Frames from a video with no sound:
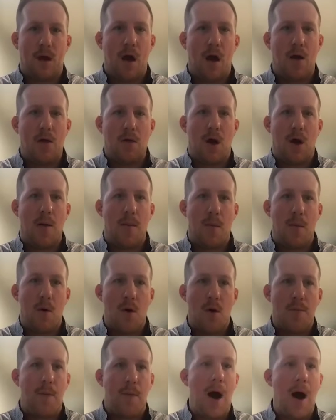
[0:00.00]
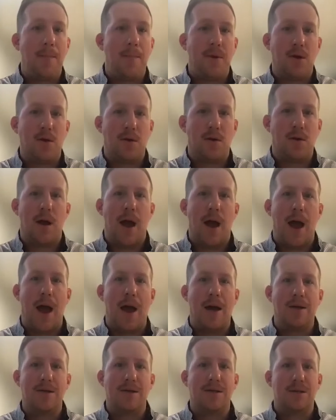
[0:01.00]
a lot more popular
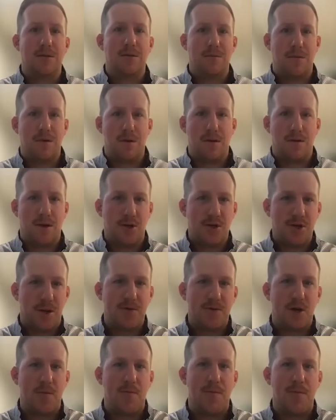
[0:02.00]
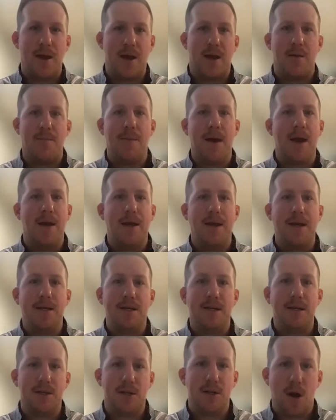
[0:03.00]
as the chips are being embedded
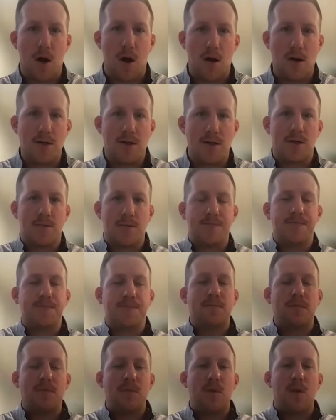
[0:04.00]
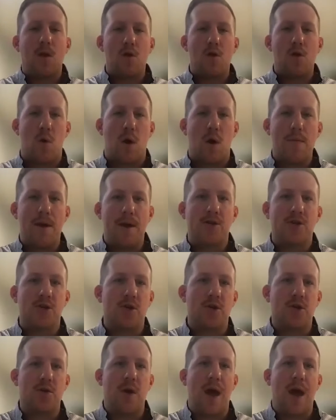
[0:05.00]
into these cards. You want to make
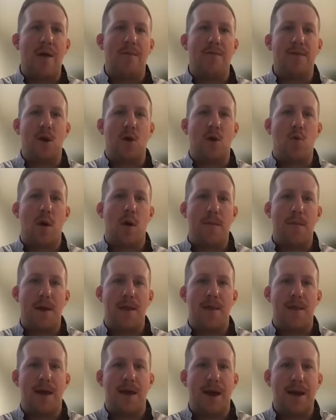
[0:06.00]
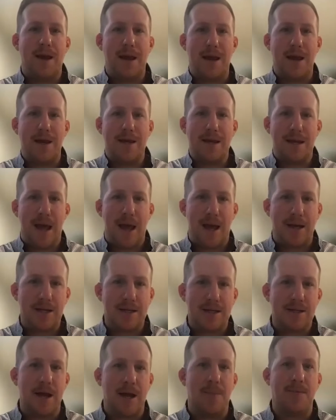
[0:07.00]
sure that you have the equipment that can
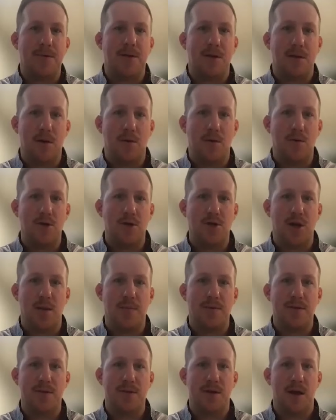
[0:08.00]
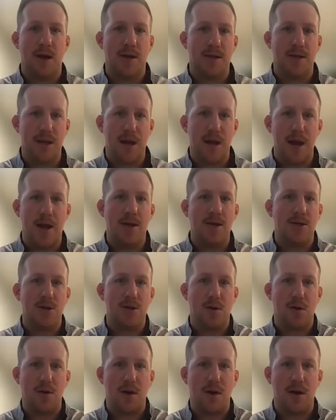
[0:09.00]
accept those chips. It's the
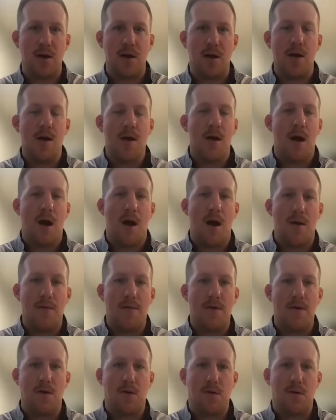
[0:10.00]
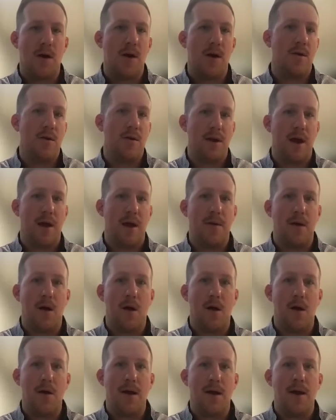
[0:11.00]
inserting of your credit or debit
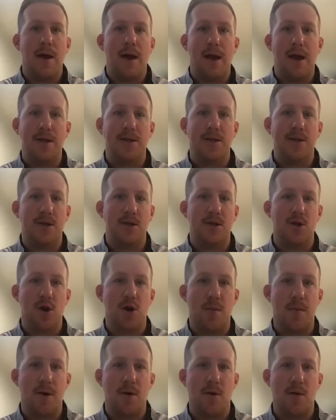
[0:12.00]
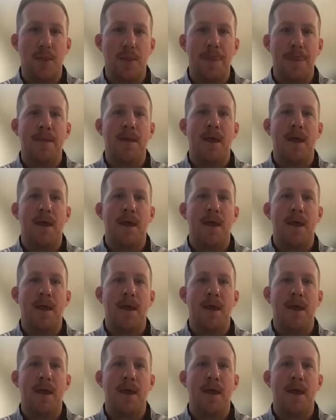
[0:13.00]
card into the terminal.